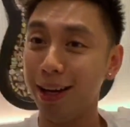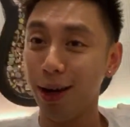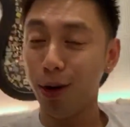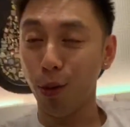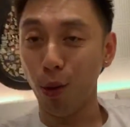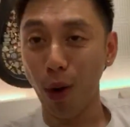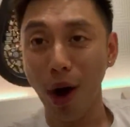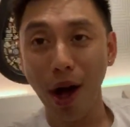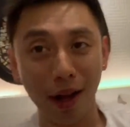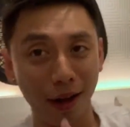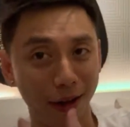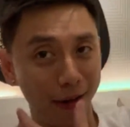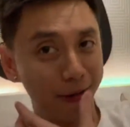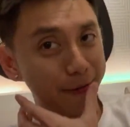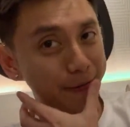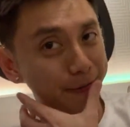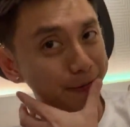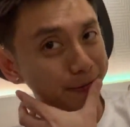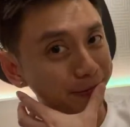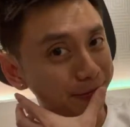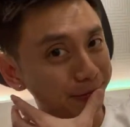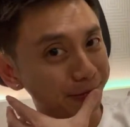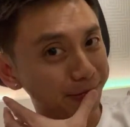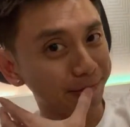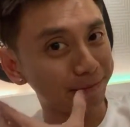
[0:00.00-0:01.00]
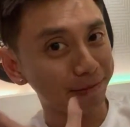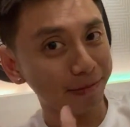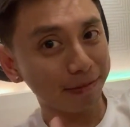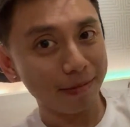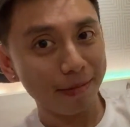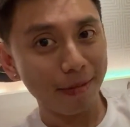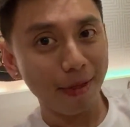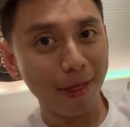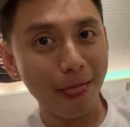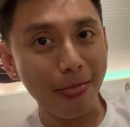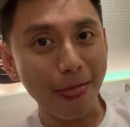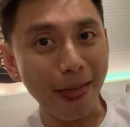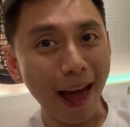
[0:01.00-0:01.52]
well,
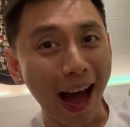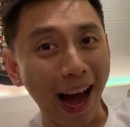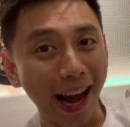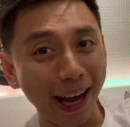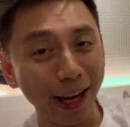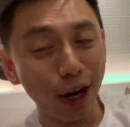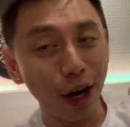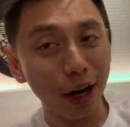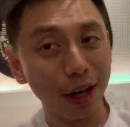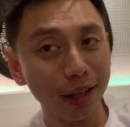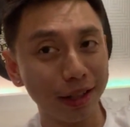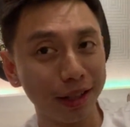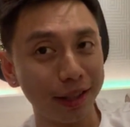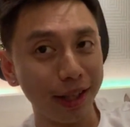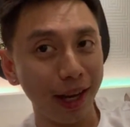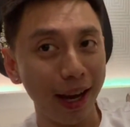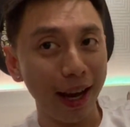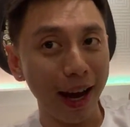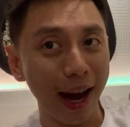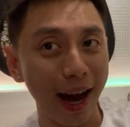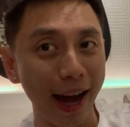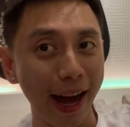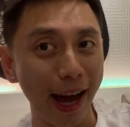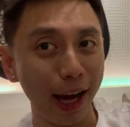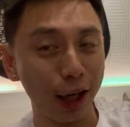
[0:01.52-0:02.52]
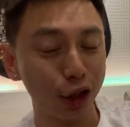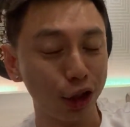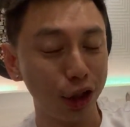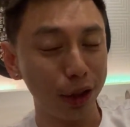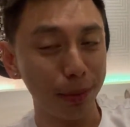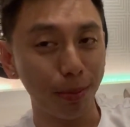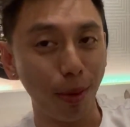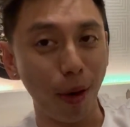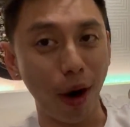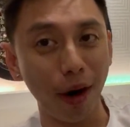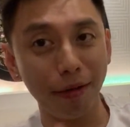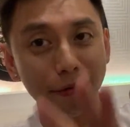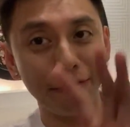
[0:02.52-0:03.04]
I gotta say, I actually
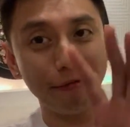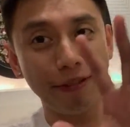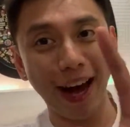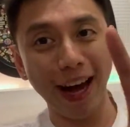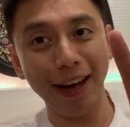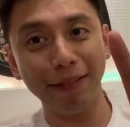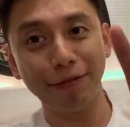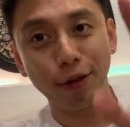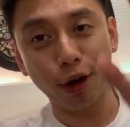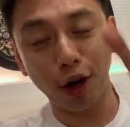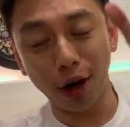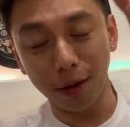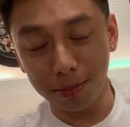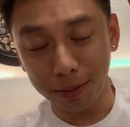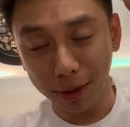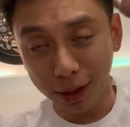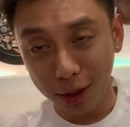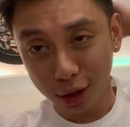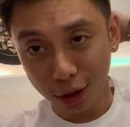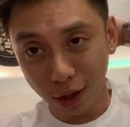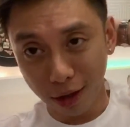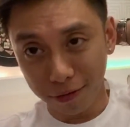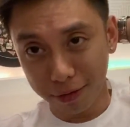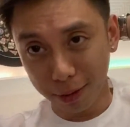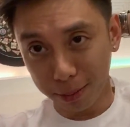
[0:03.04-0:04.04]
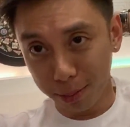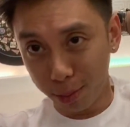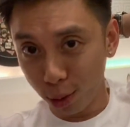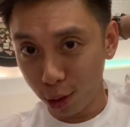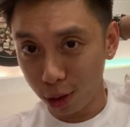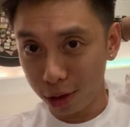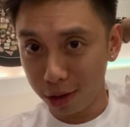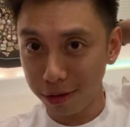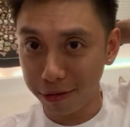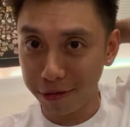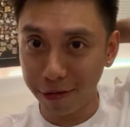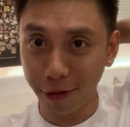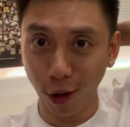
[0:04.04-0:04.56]
bought five copies of the
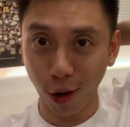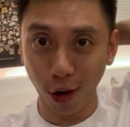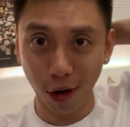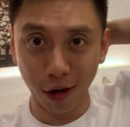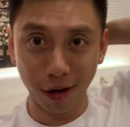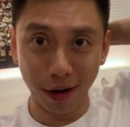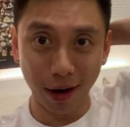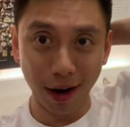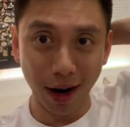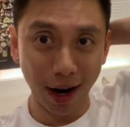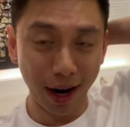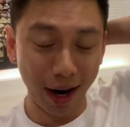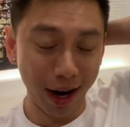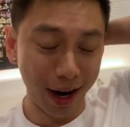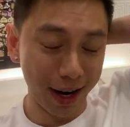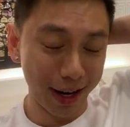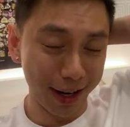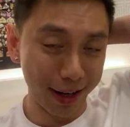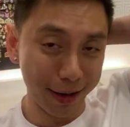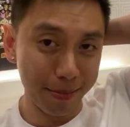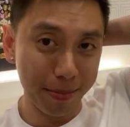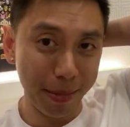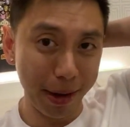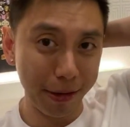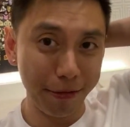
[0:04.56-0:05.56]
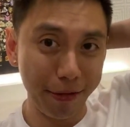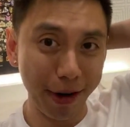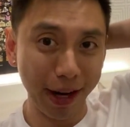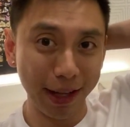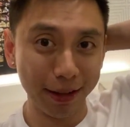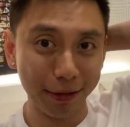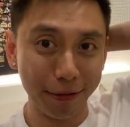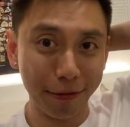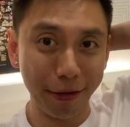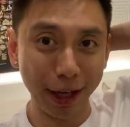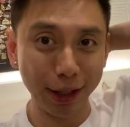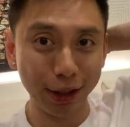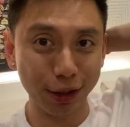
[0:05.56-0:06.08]
book for uh, my
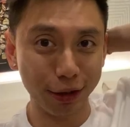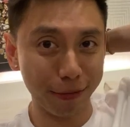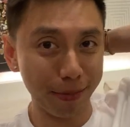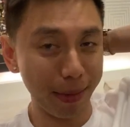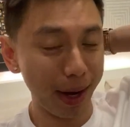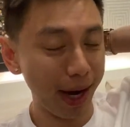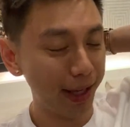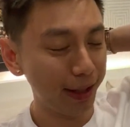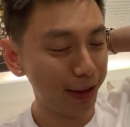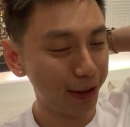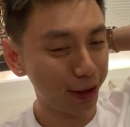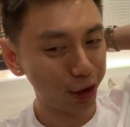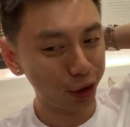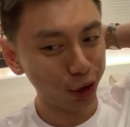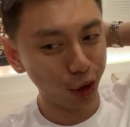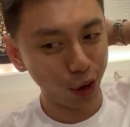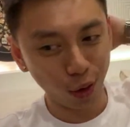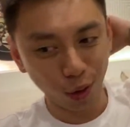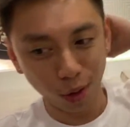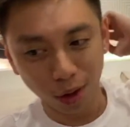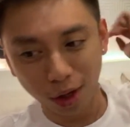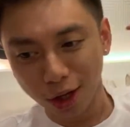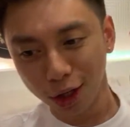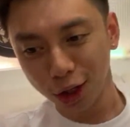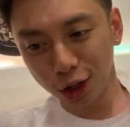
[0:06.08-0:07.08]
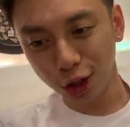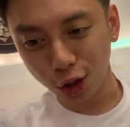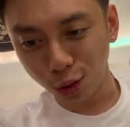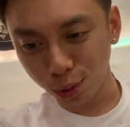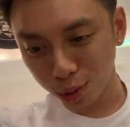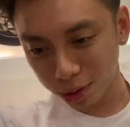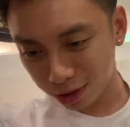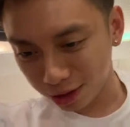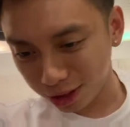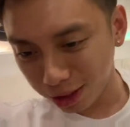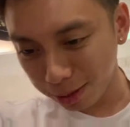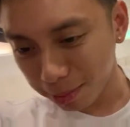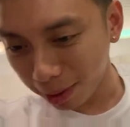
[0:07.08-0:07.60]
friends of mine. So you
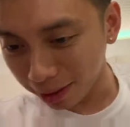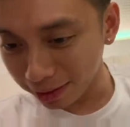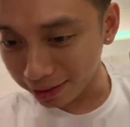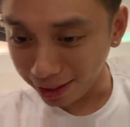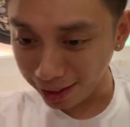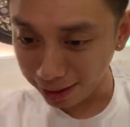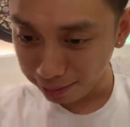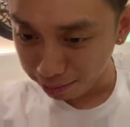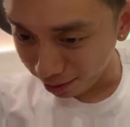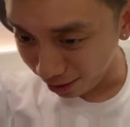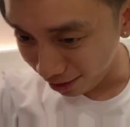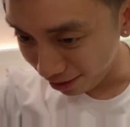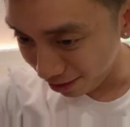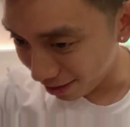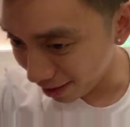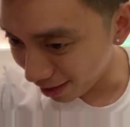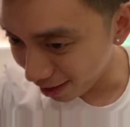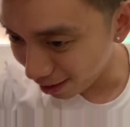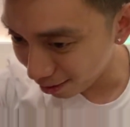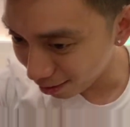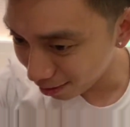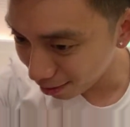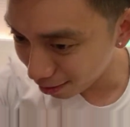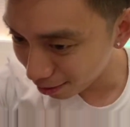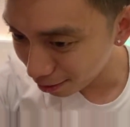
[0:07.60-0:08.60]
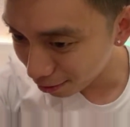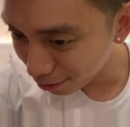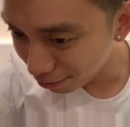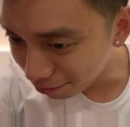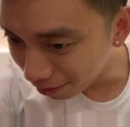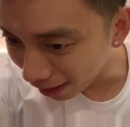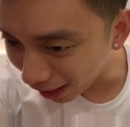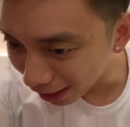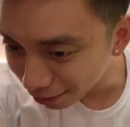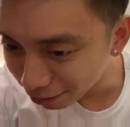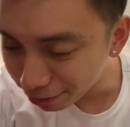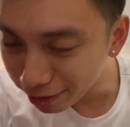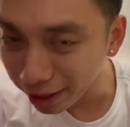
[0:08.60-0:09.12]
would see my name in there
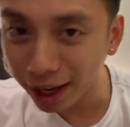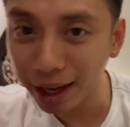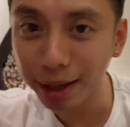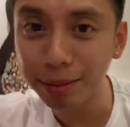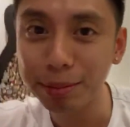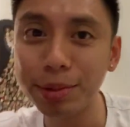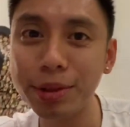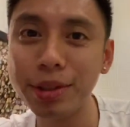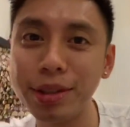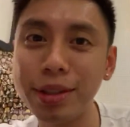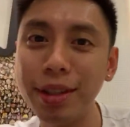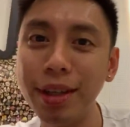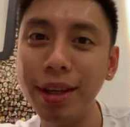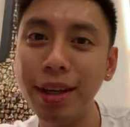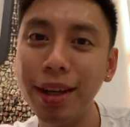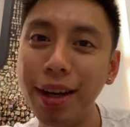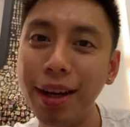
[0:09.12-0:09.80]
five times.